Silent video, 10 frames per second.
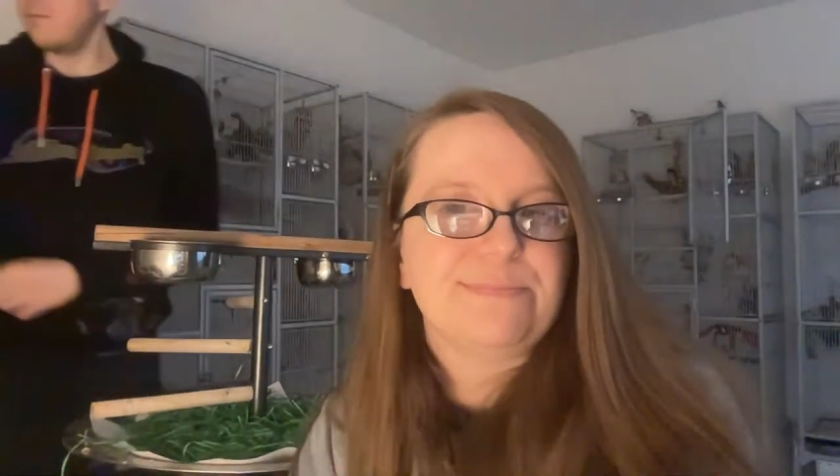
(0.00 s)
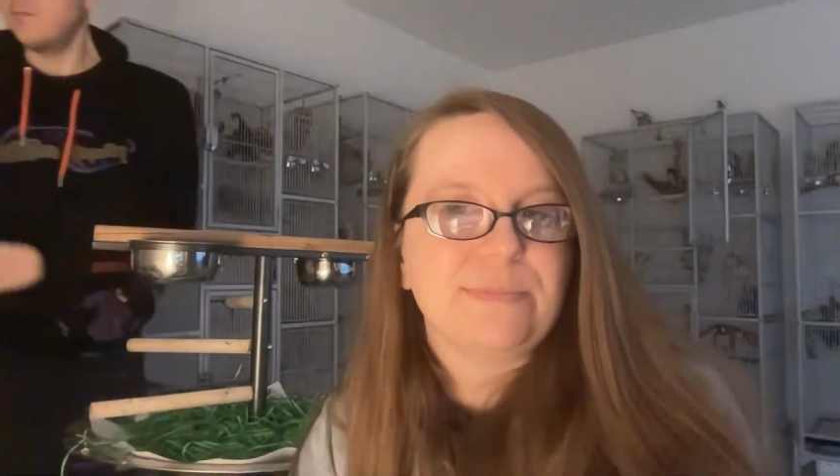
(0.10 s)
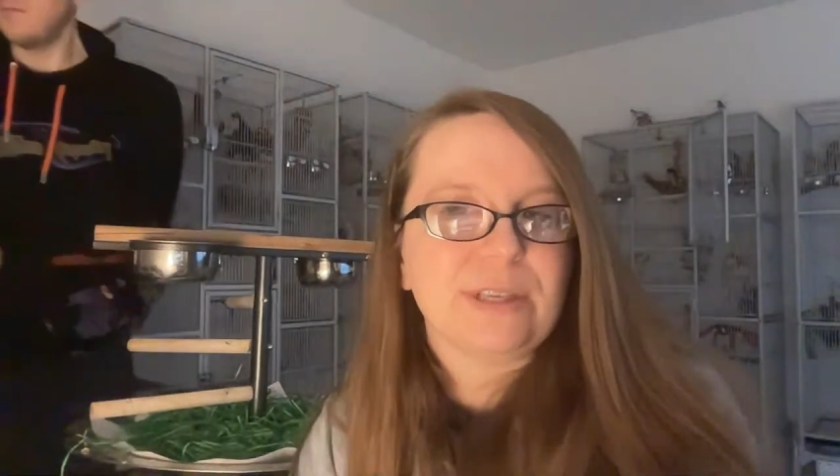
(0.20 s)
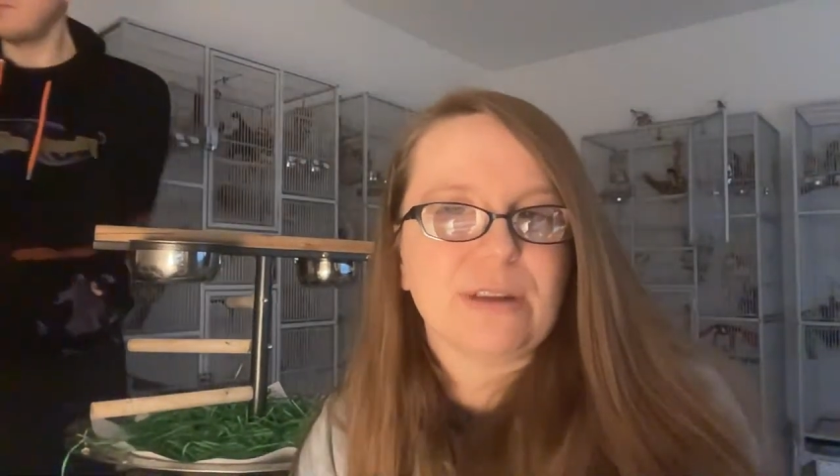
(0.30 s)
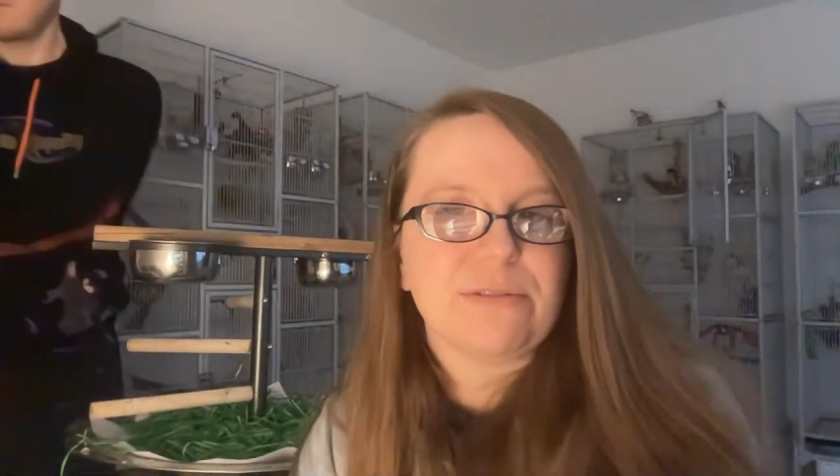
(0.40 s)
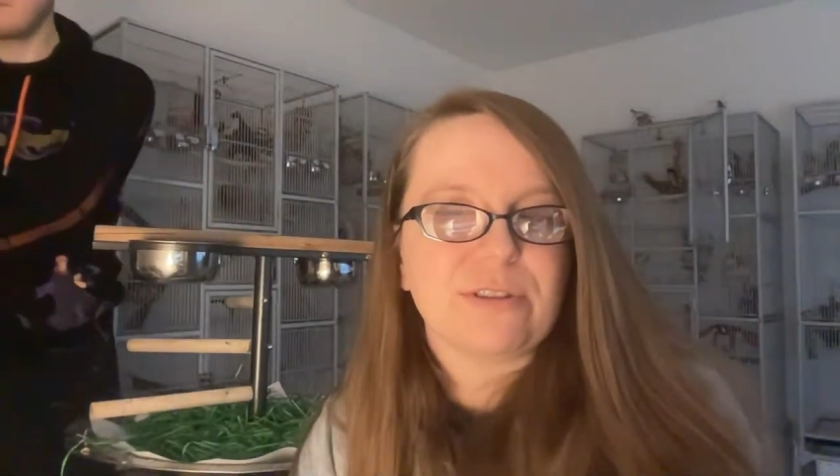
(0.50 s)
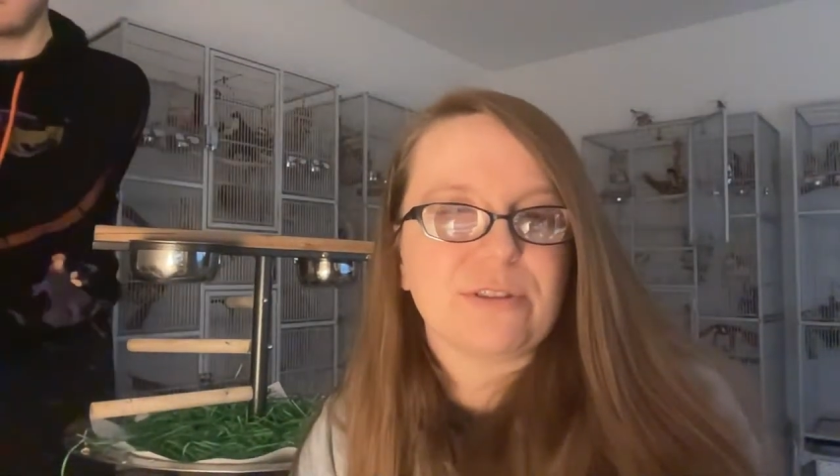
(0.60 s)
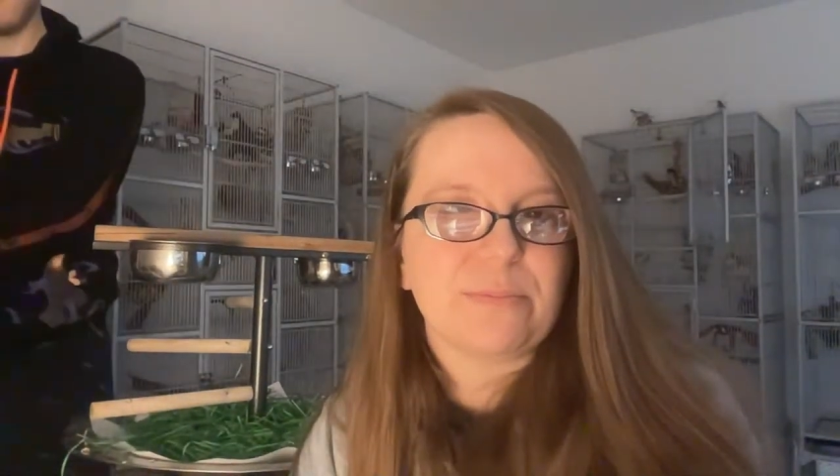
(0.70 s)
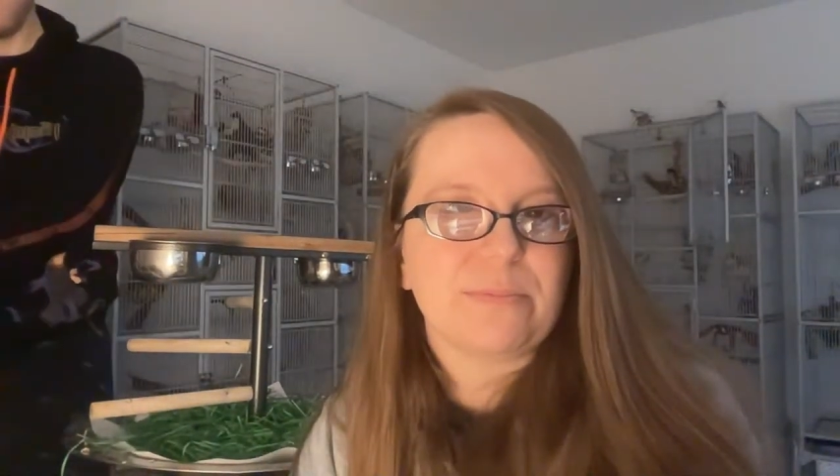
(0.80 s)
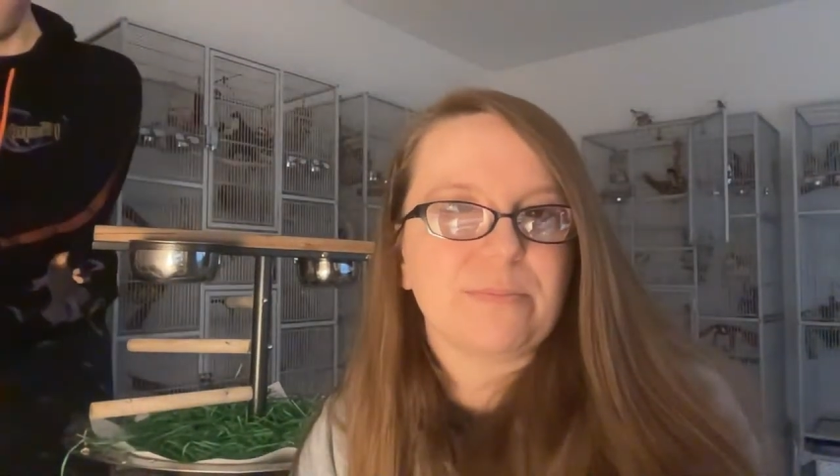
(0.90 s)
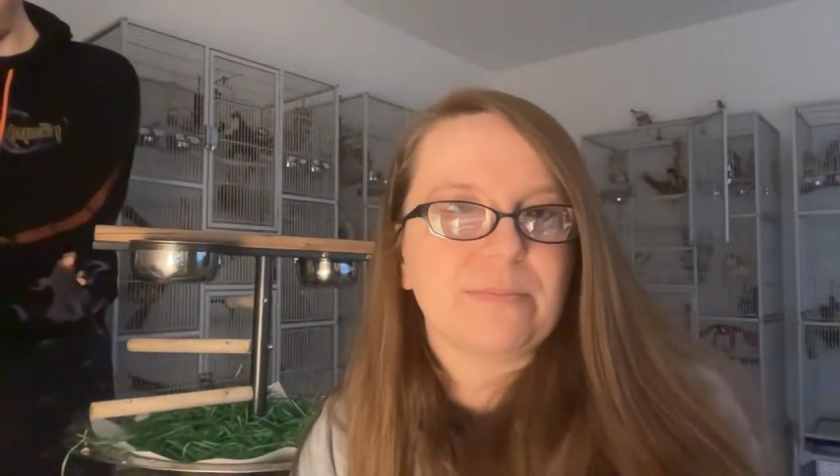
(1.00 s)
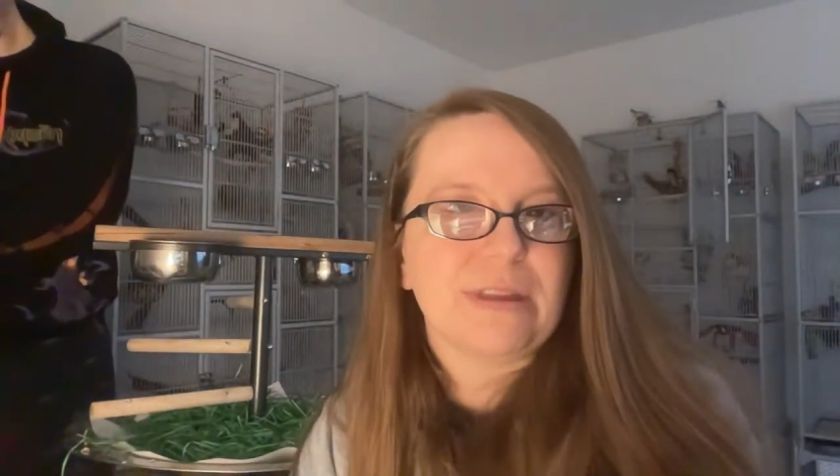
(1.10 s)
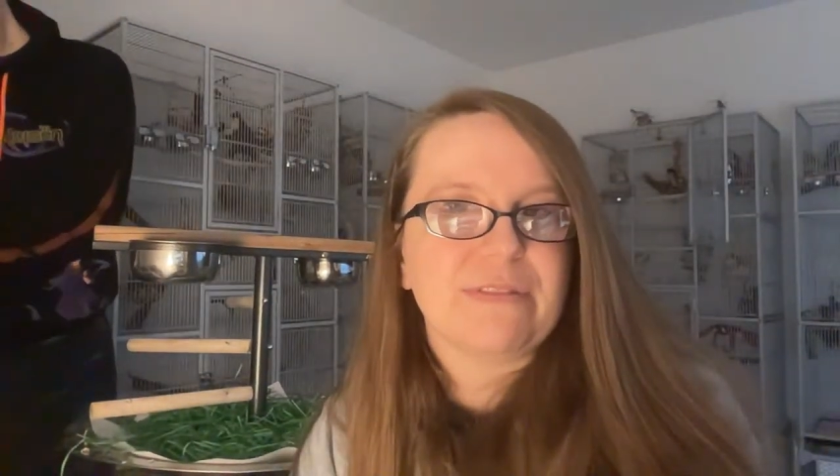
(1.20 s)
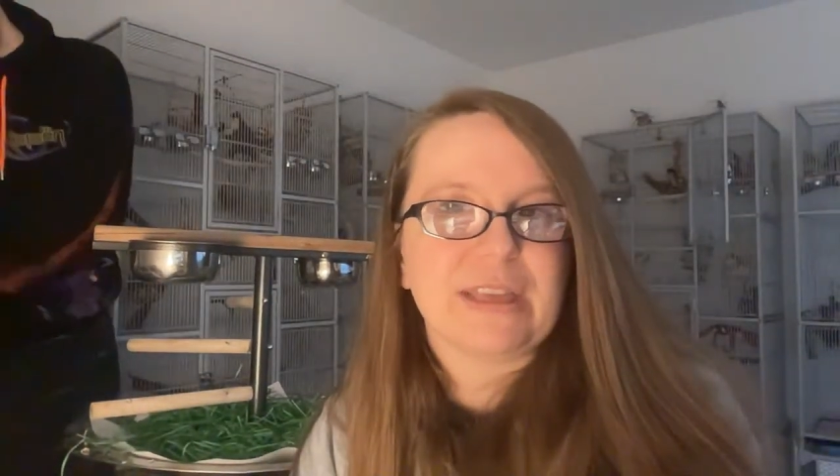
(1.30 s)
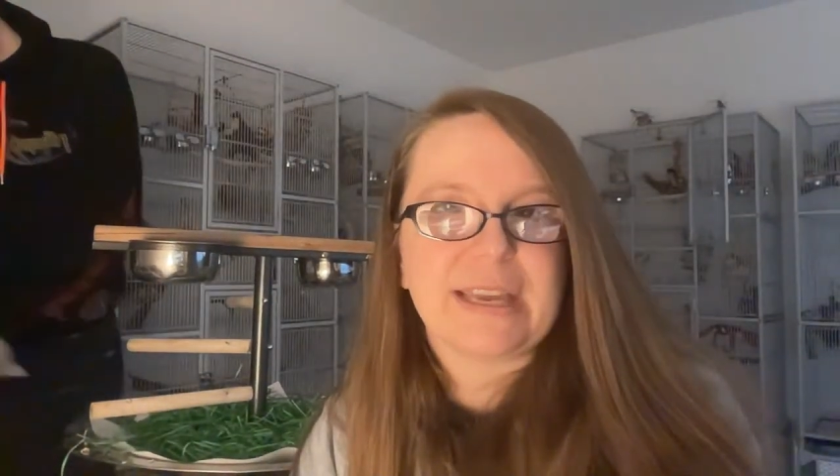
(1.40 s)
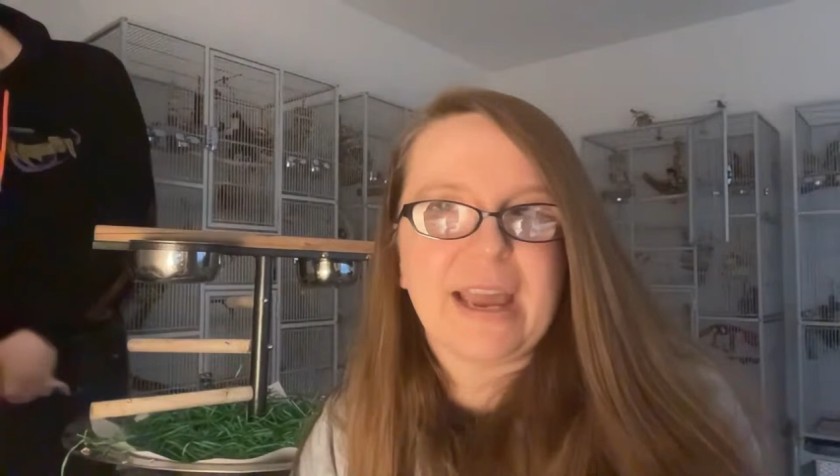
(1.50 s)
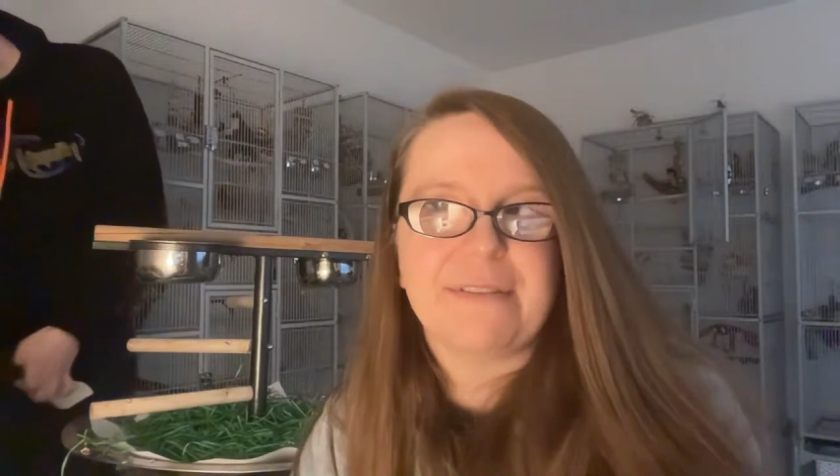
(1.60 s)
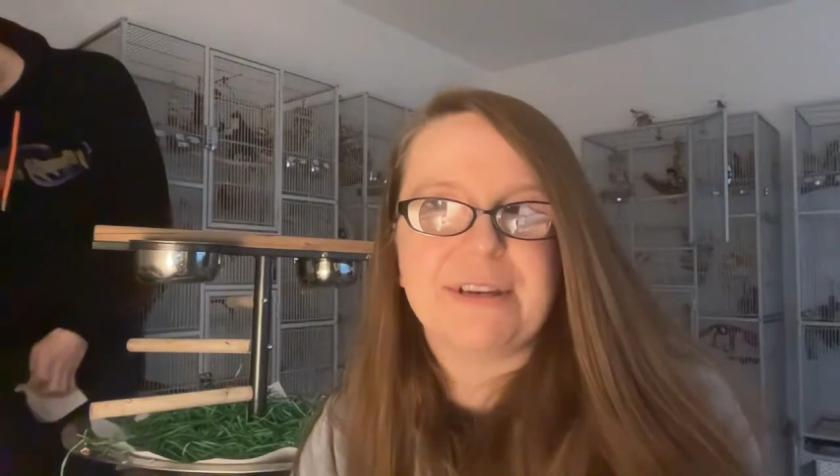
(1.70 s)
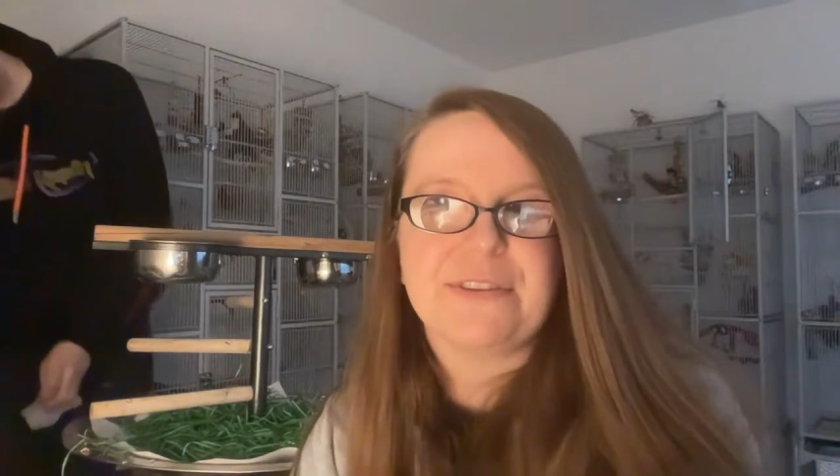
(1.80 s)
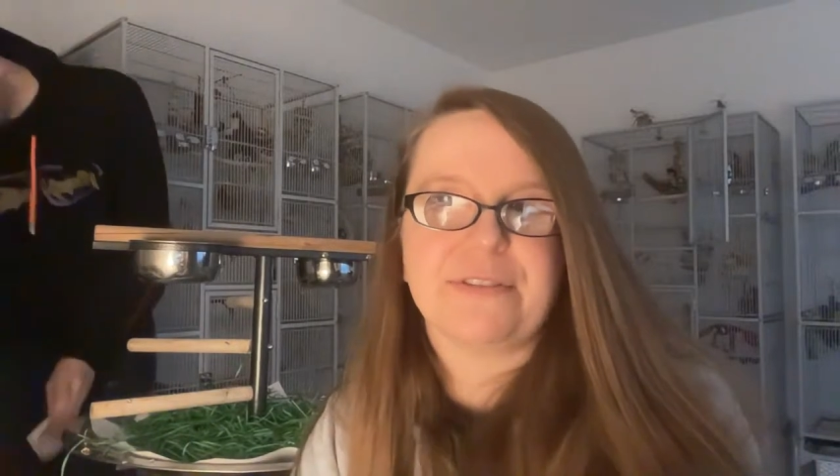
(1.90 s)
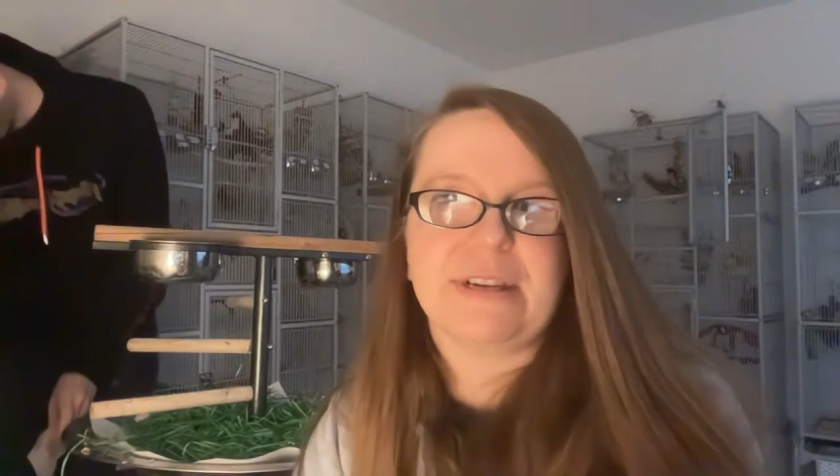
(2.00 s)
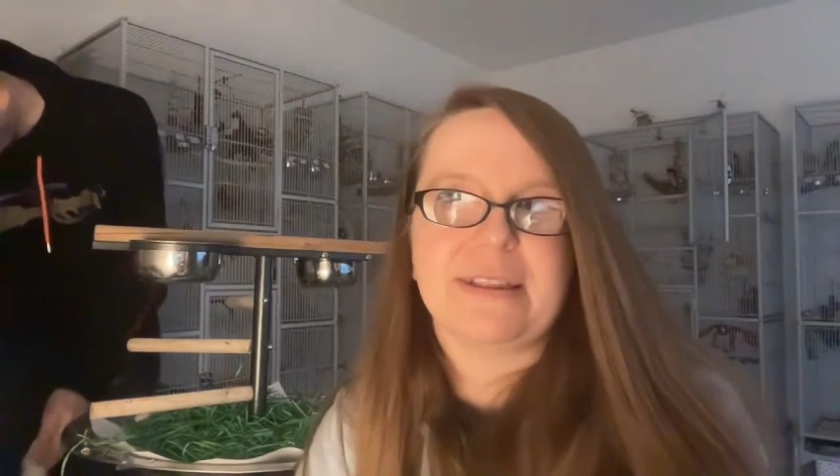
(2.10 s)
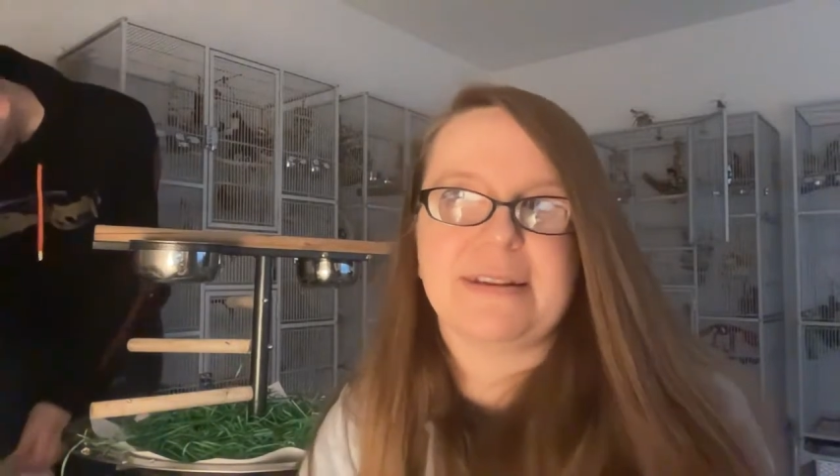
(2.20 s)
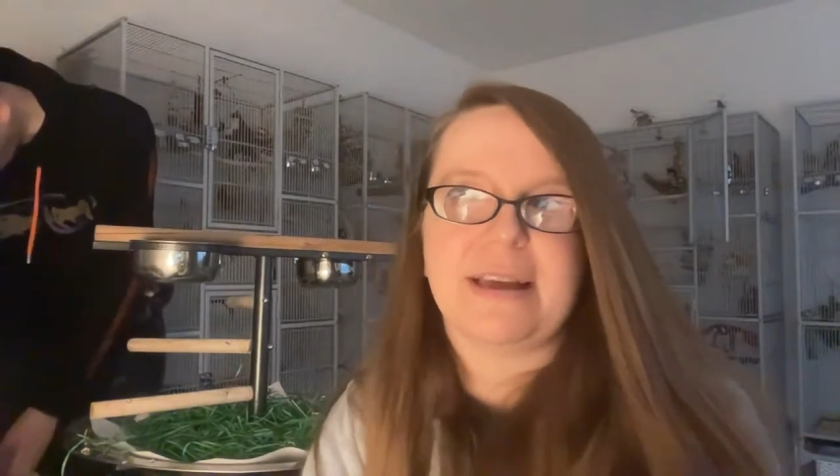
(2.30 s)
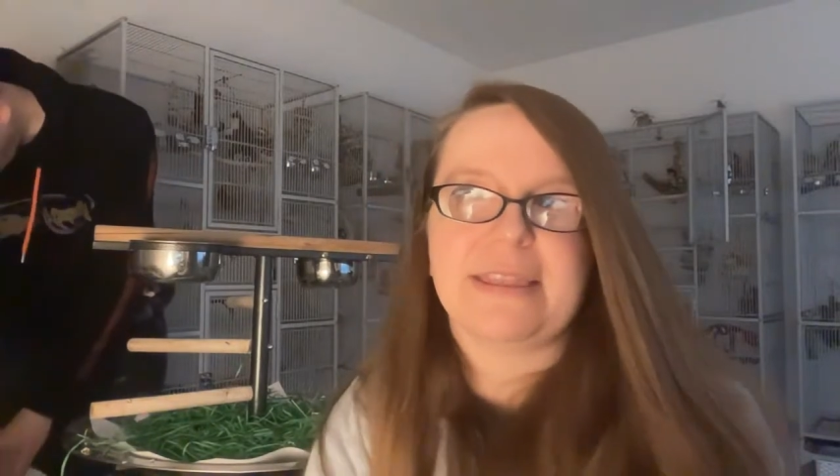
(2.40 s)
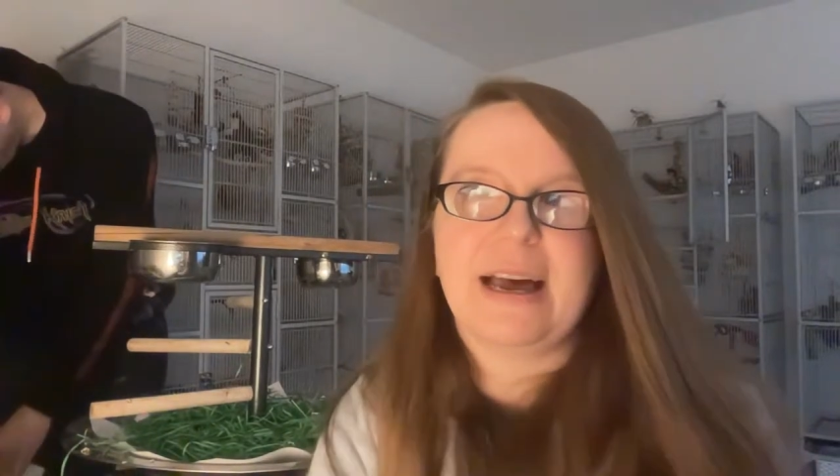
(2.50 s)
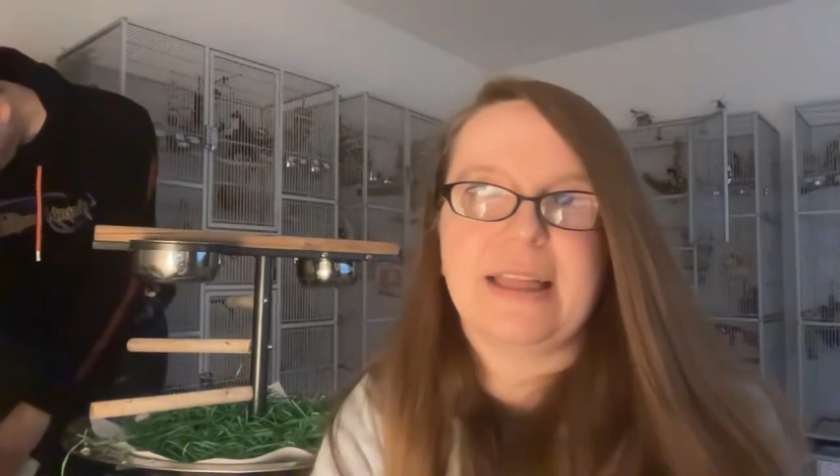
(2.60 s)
you know, just if they're carriers or anything like that,